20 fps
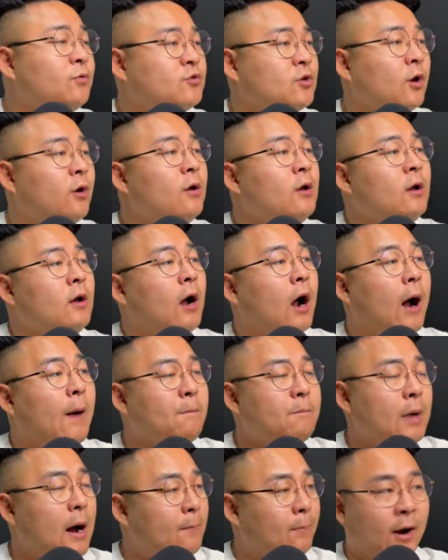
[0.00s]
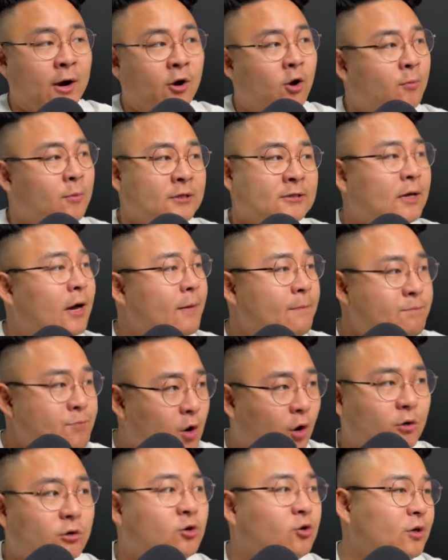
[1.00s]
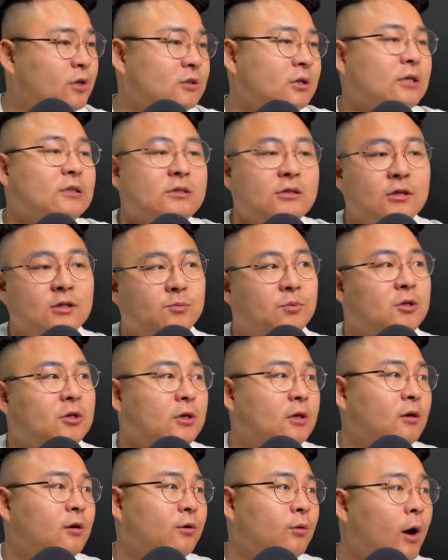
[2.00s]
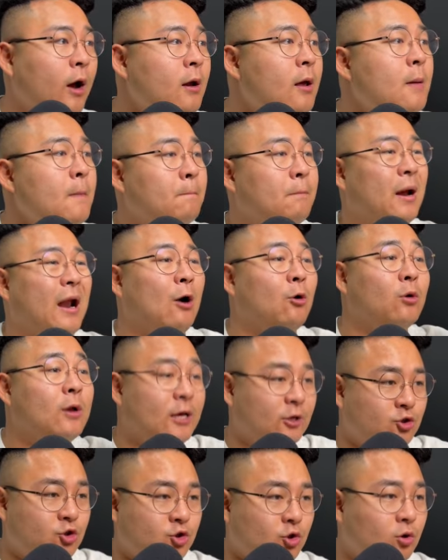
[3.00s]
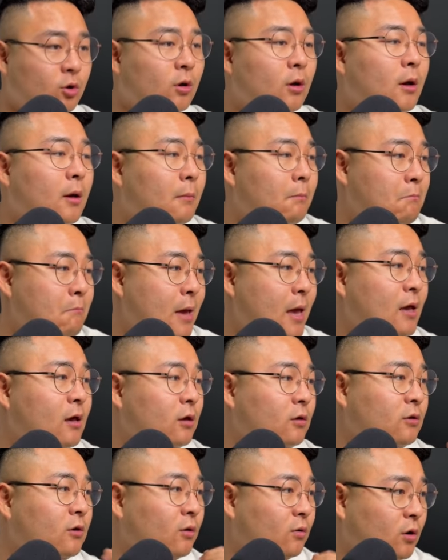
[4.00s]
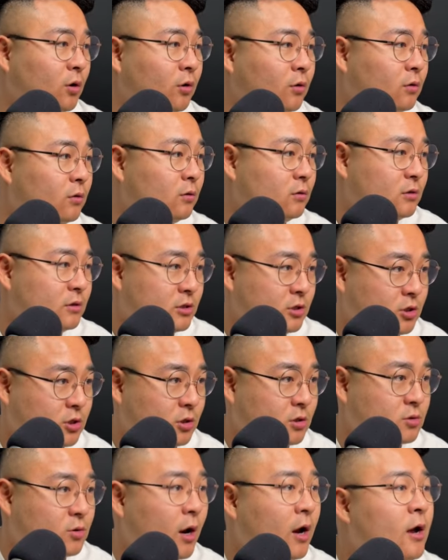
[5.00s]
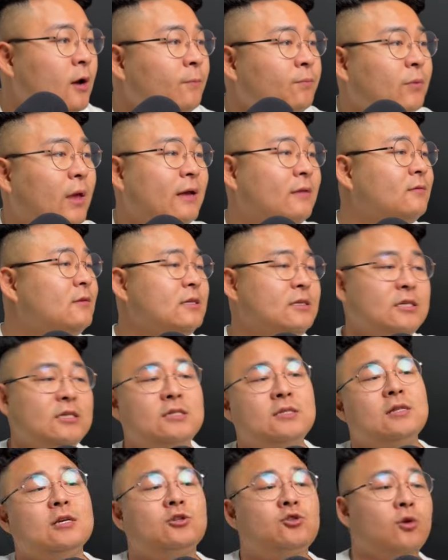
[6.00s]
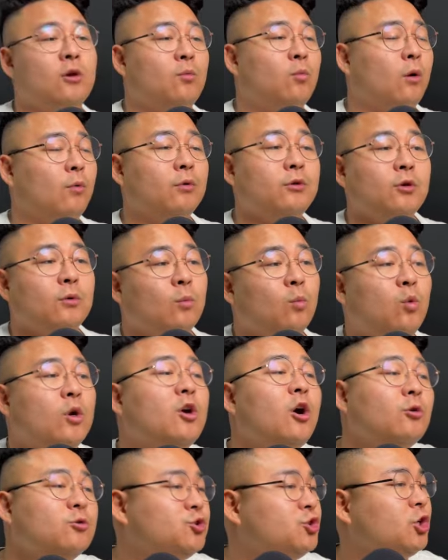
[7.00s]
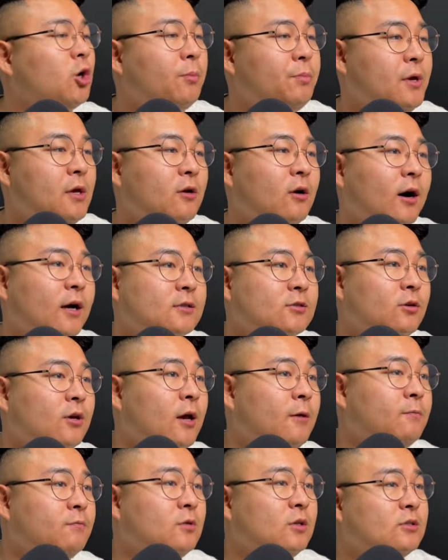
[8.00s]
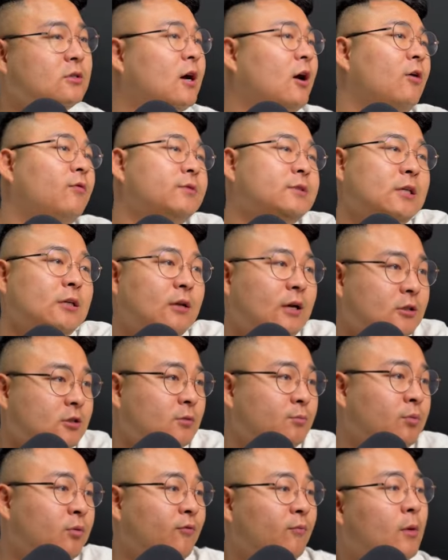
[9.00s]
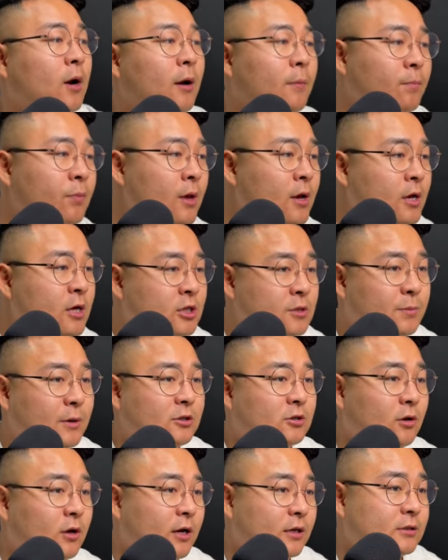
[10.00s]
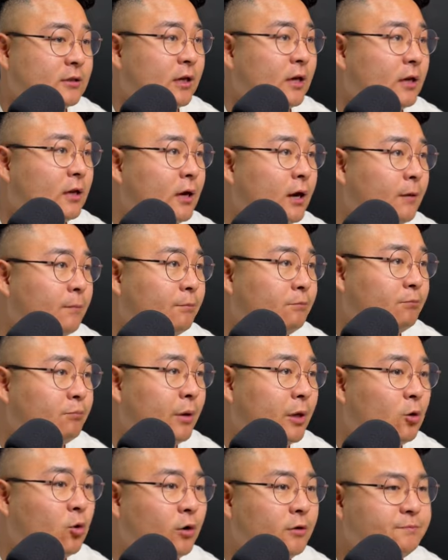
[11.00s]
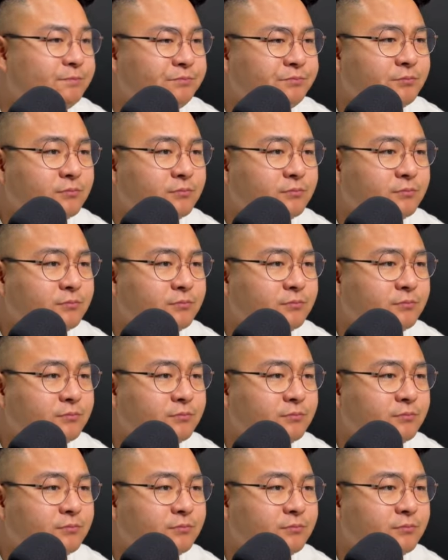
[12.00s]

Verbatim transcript: So I, by no means, I'm not criticizing this particular crowd, but I'll let you make your own decisions, right? And this is literally what we do. We're going shopping, guys, okay? This guy obviously likes to um, specialize in um, Bitcoin.